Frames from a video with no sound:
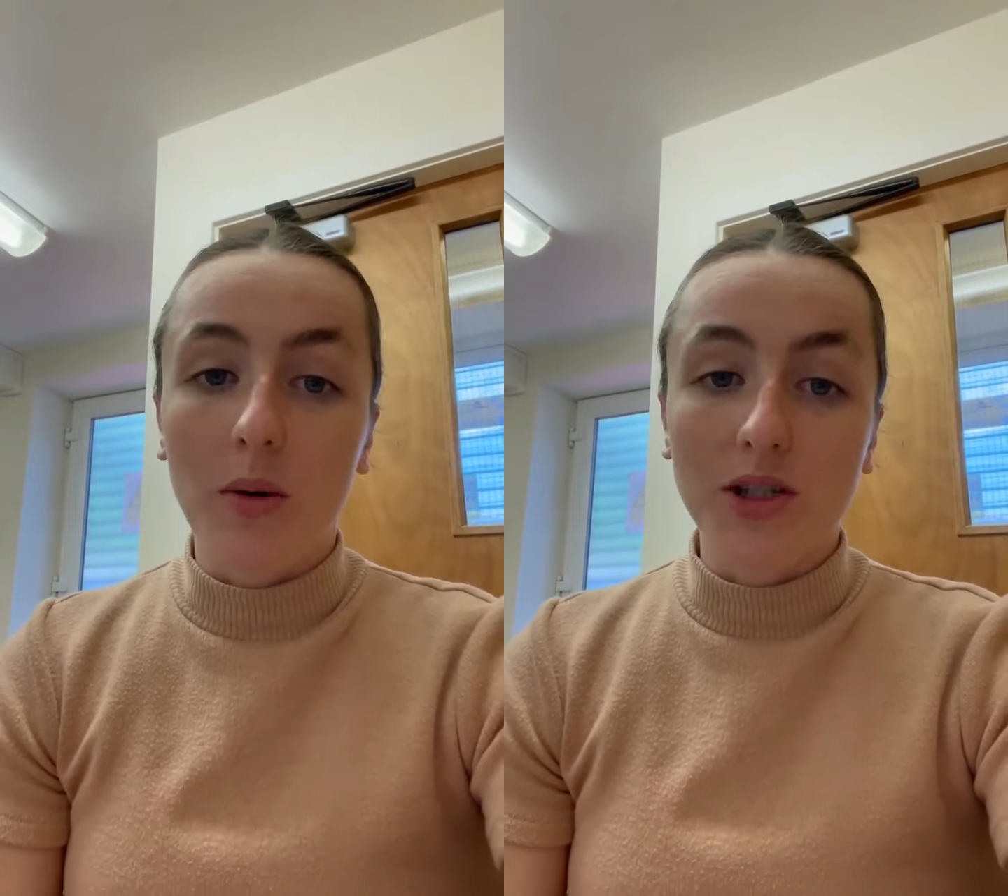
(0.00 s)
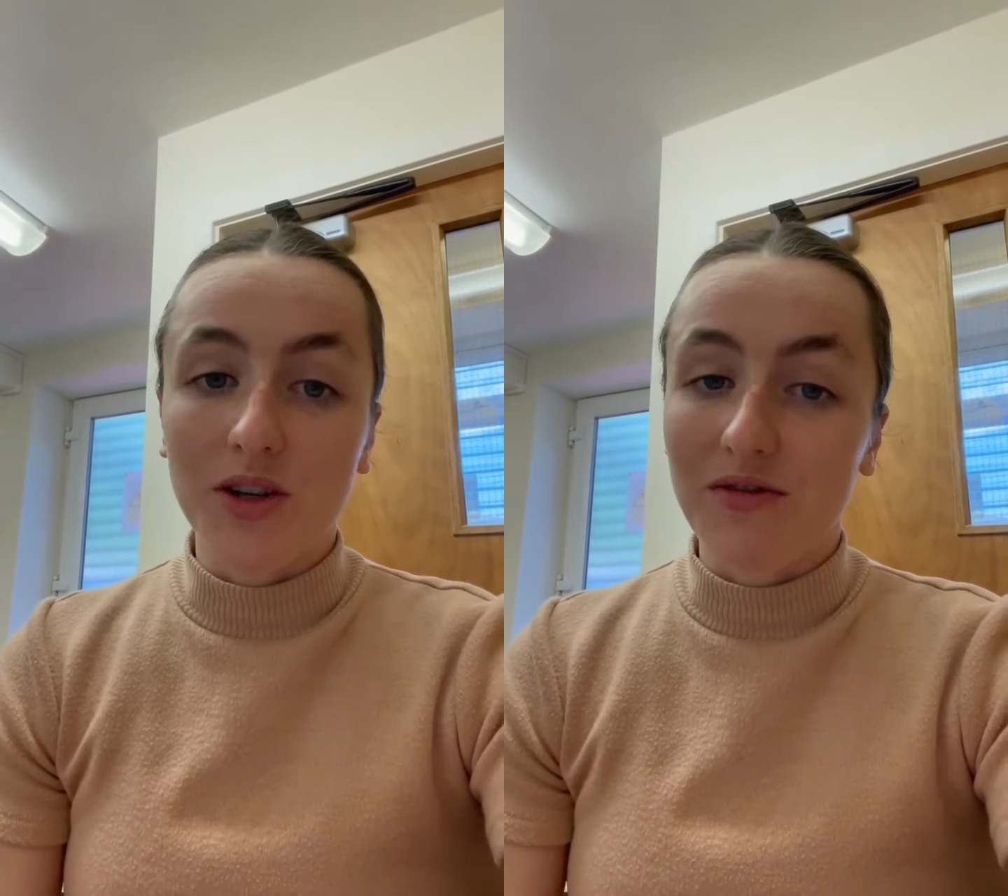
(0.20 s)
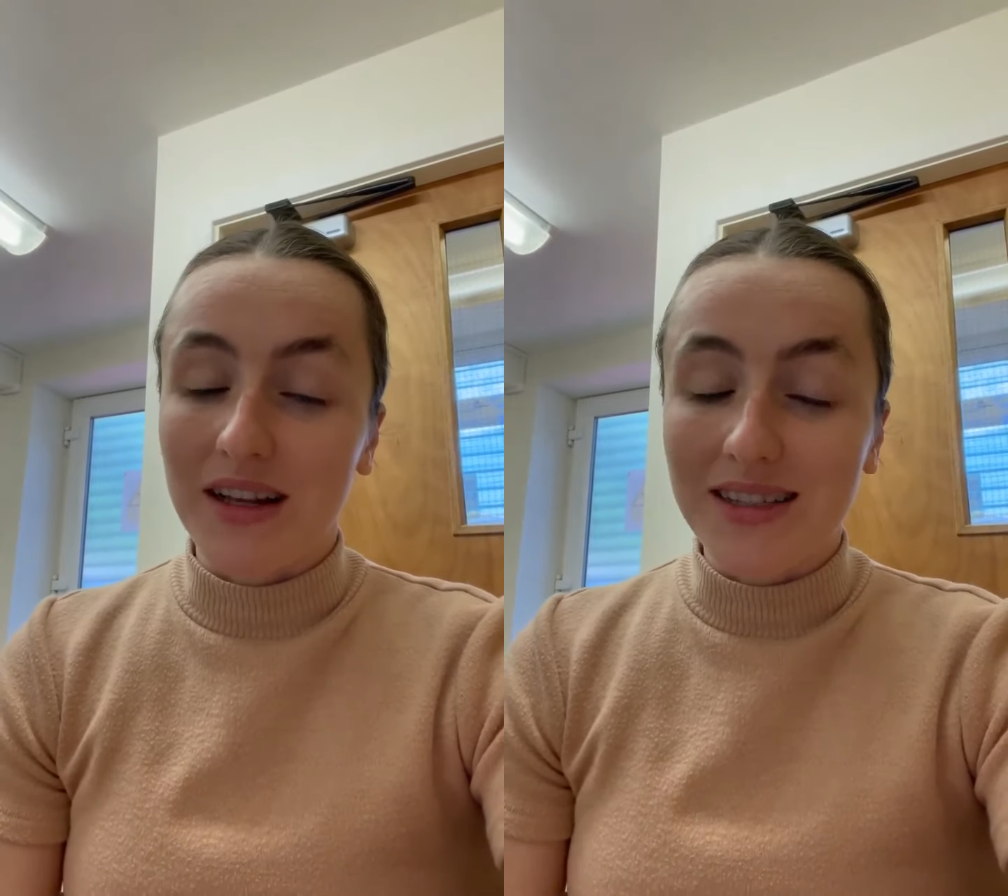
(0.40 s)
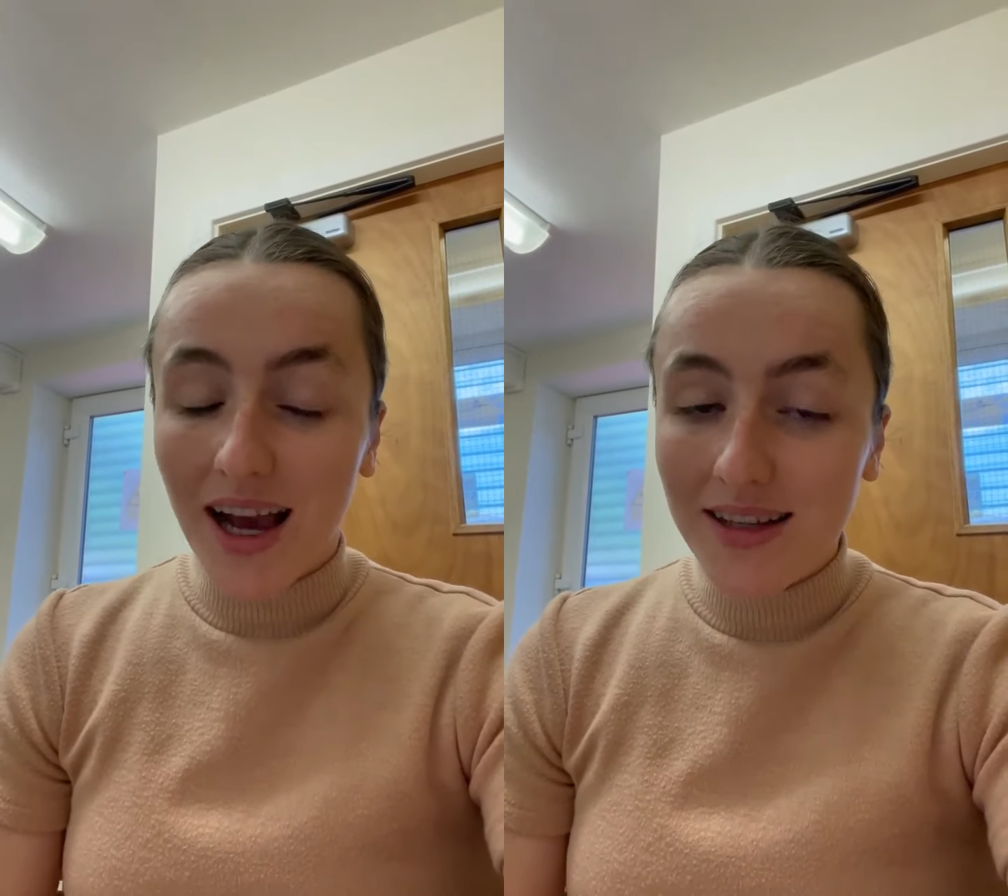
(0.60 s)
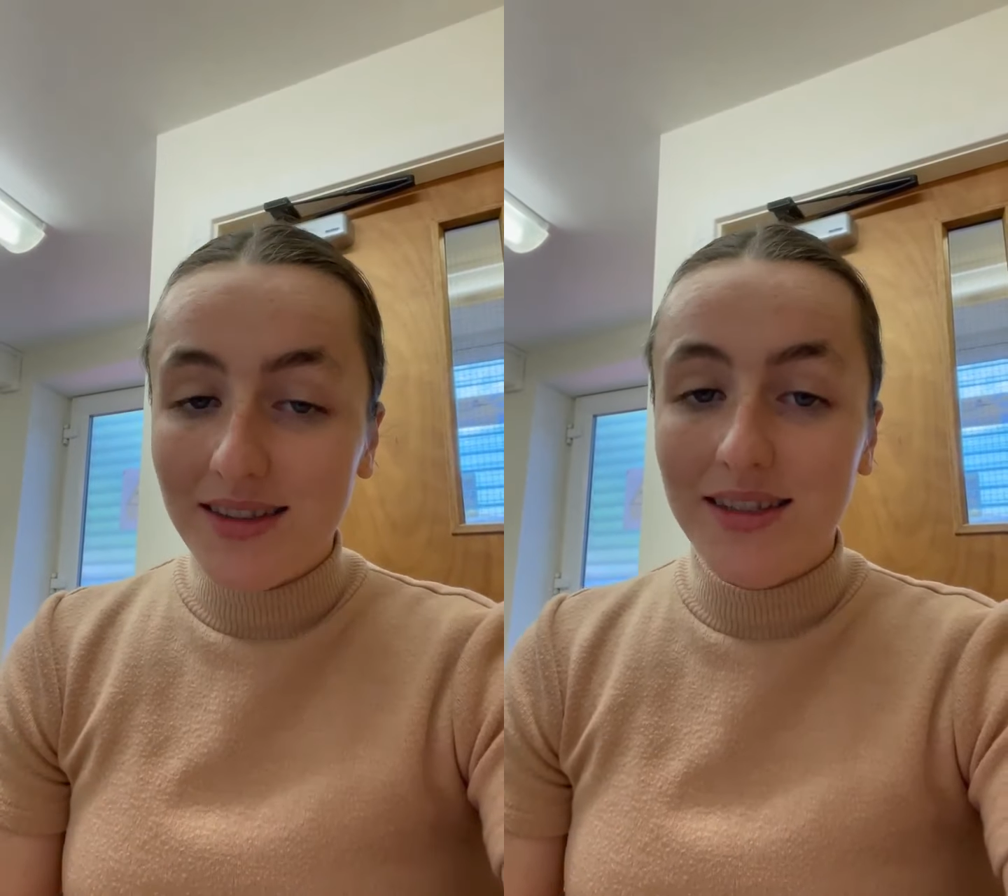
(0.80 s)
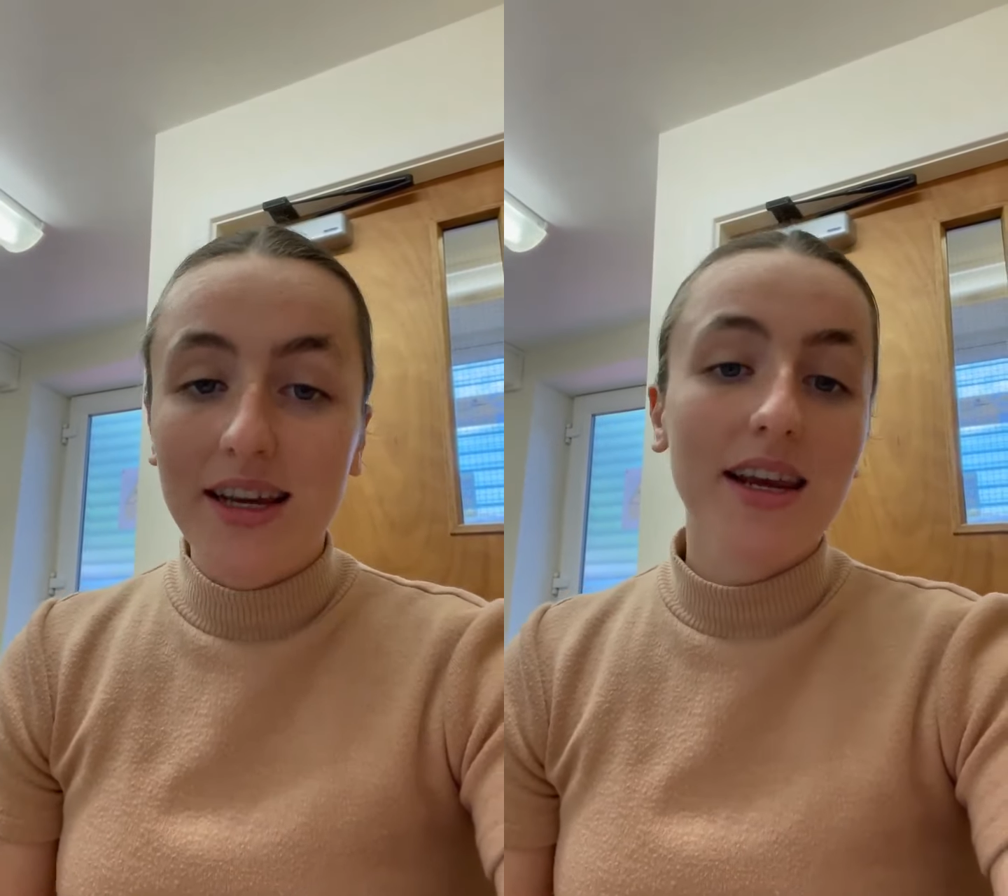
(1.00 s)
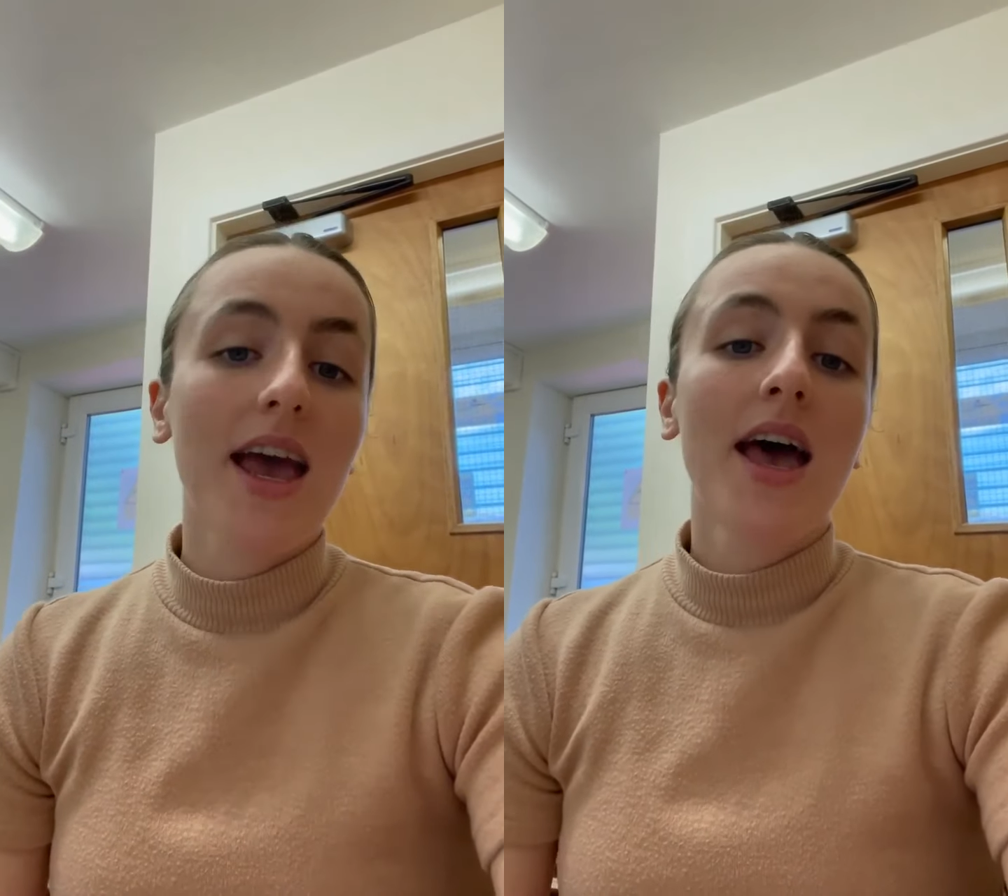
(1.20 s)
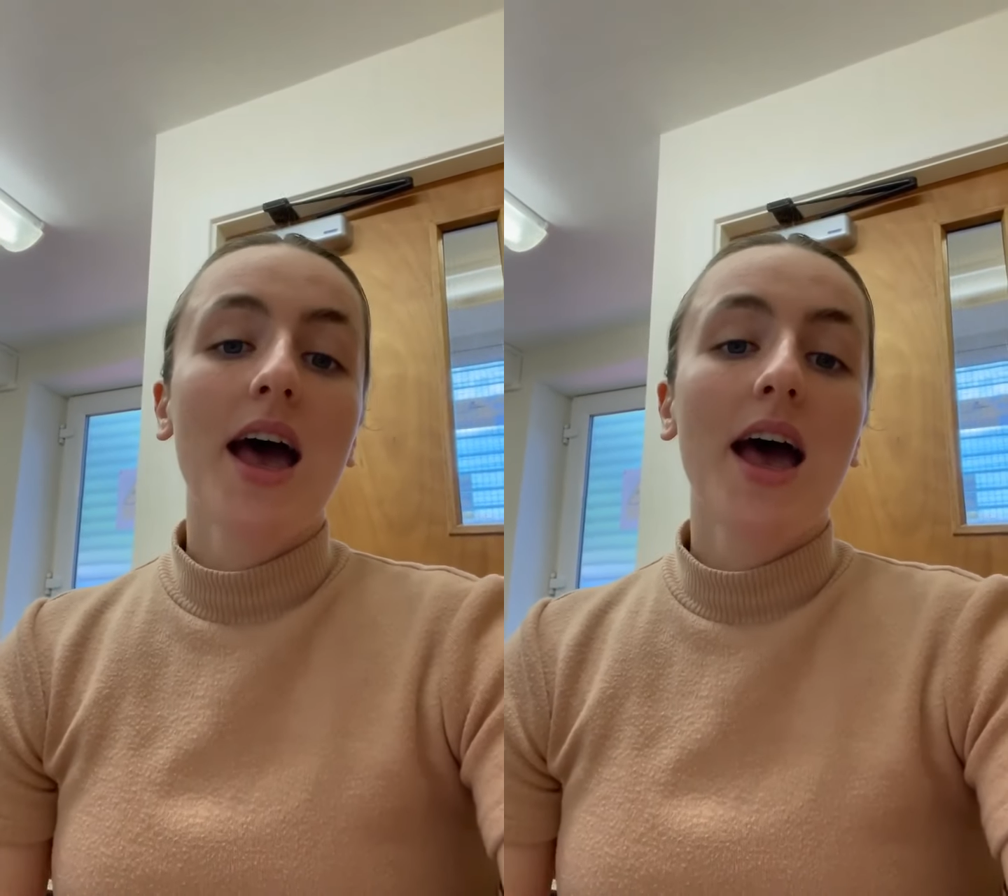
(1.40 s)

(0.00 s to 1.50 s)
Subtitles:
which are fantastic.